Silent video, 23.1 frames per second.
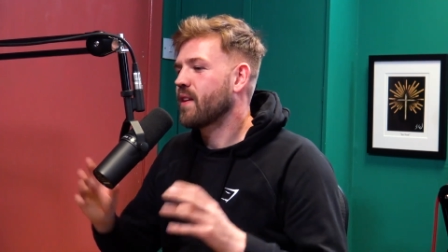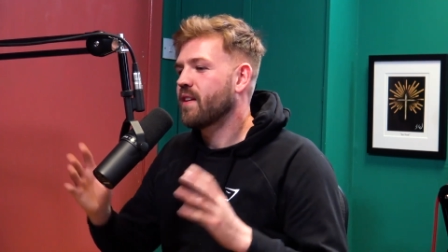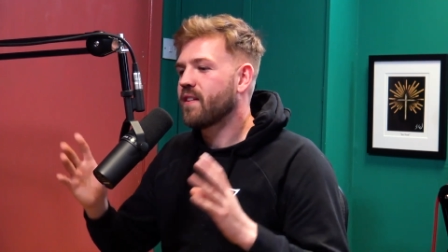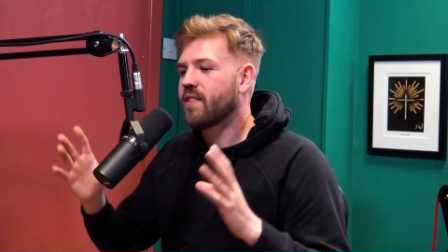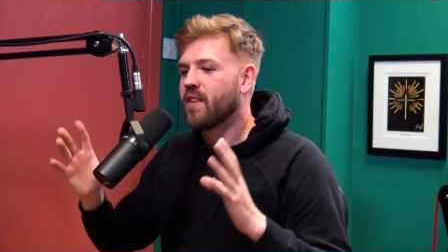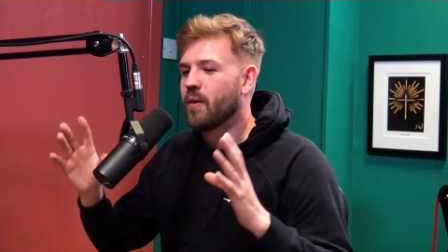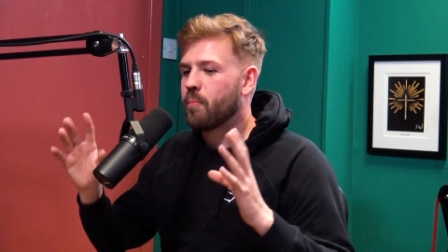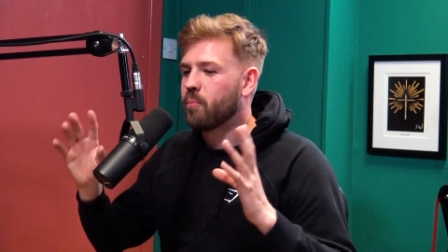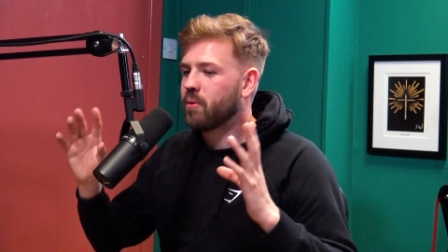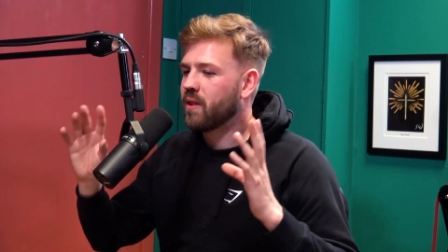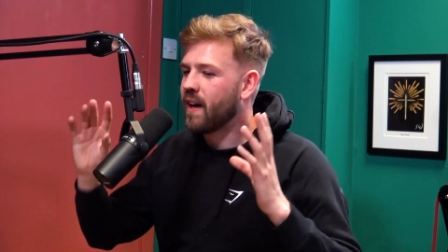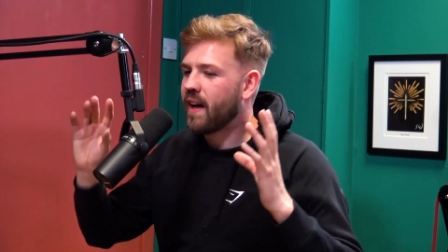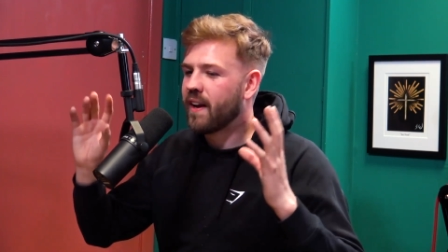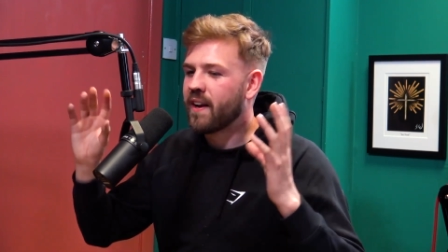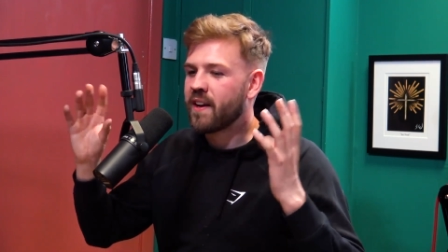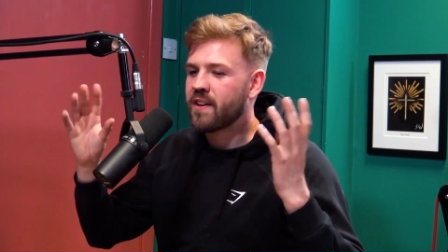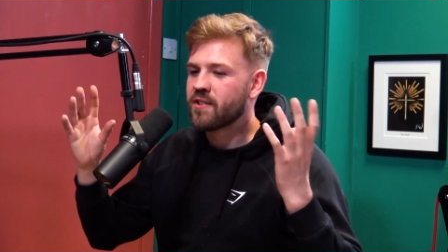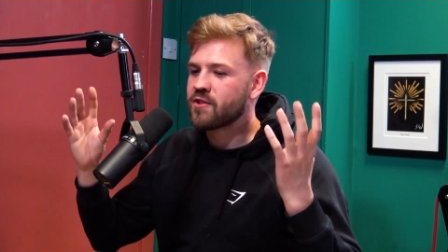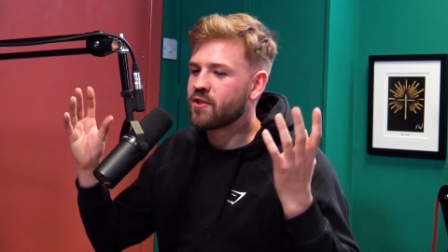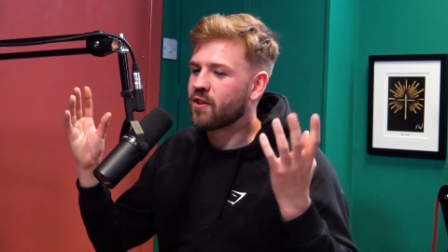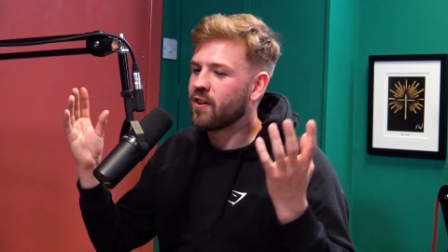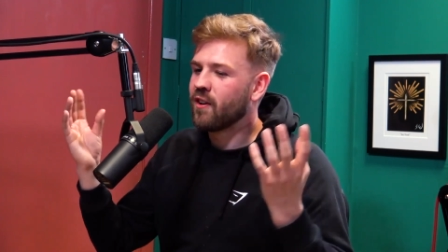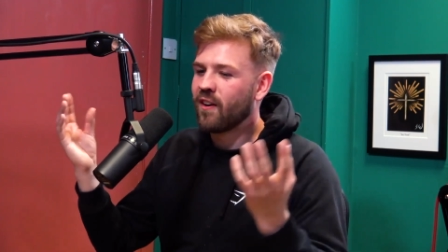The
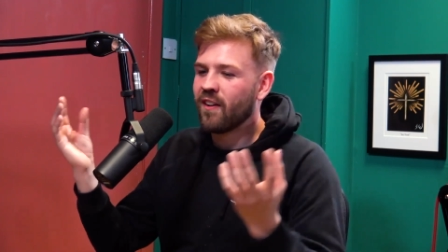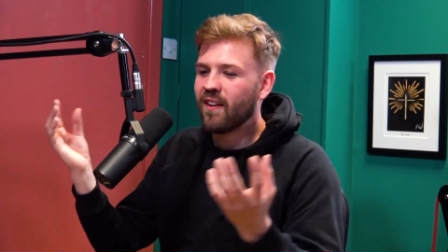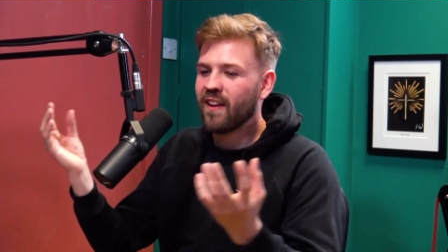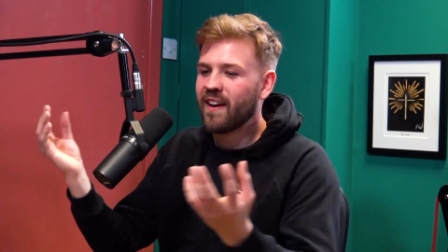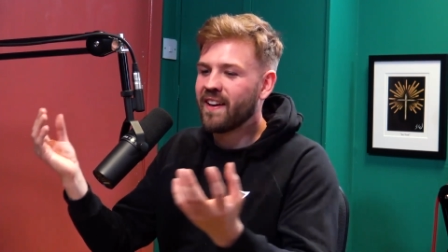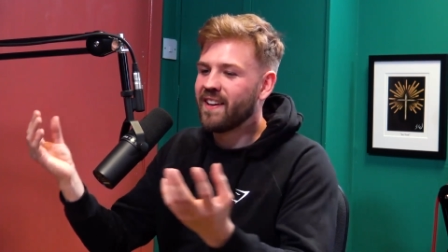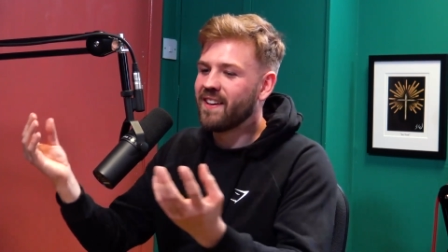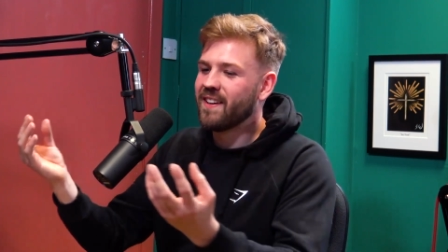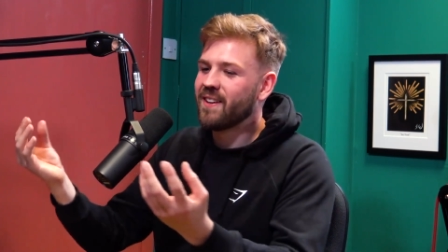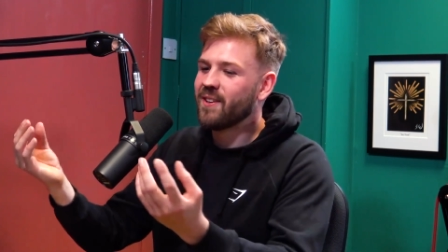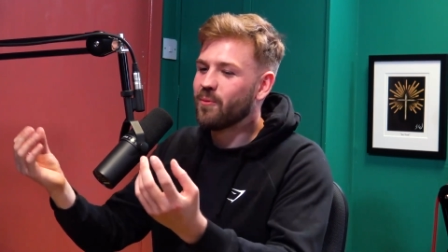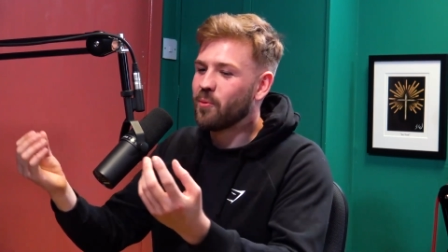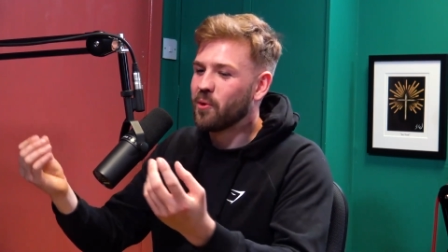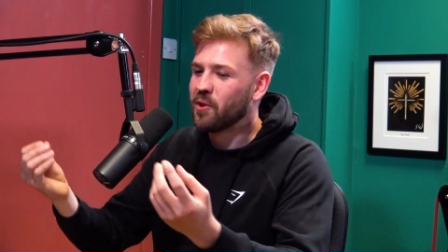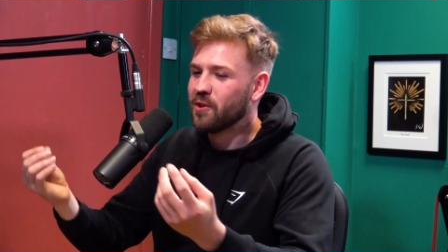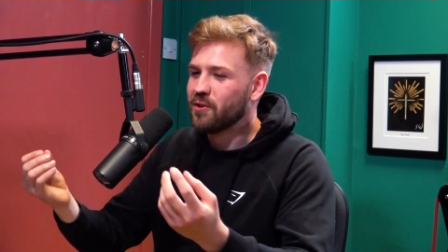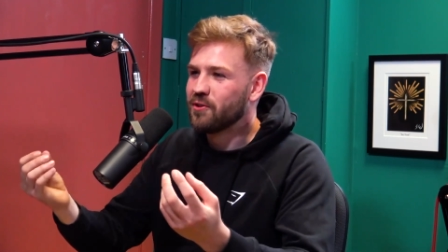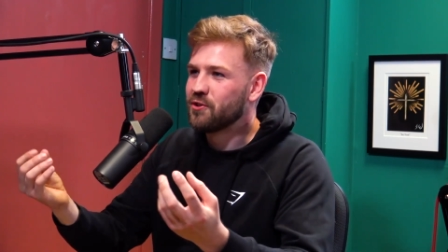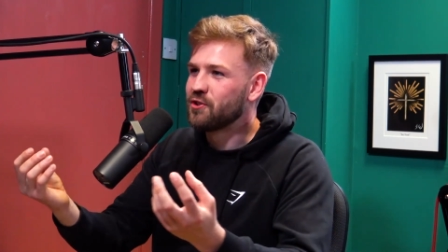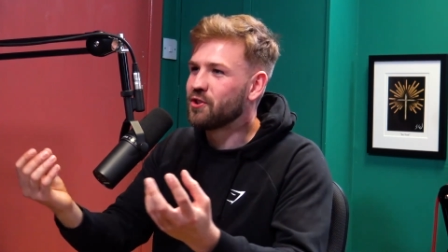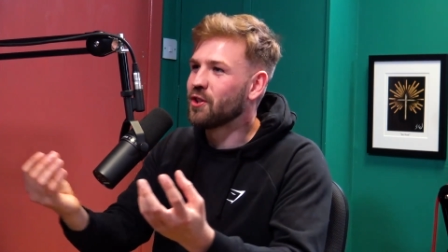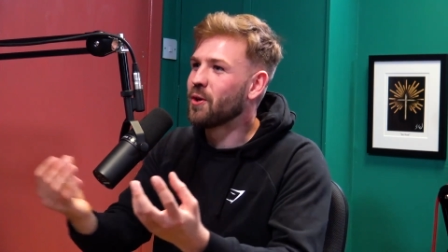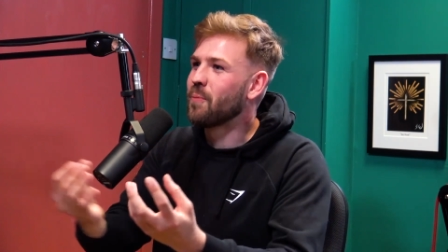planets are aligning with
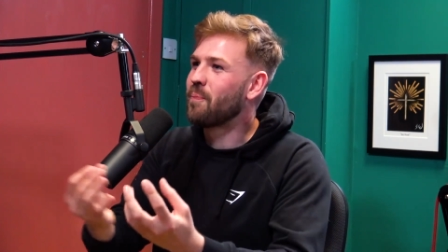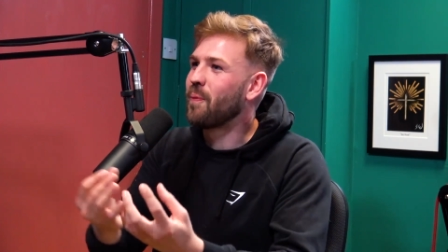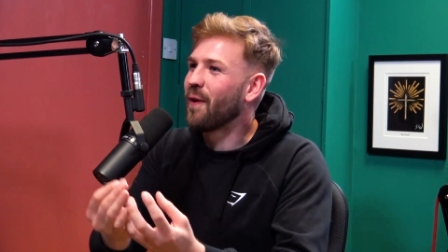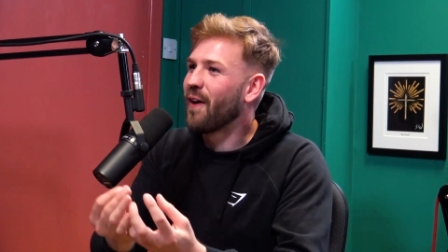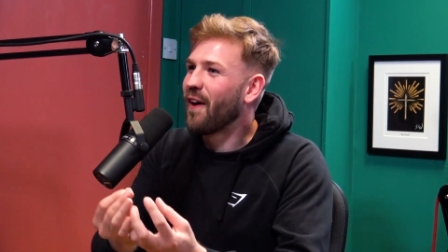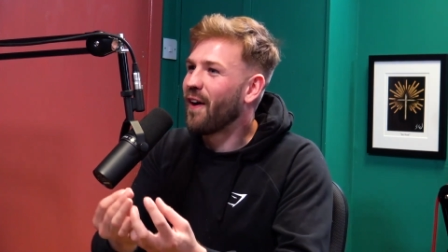yeah, Jupiter, yeah.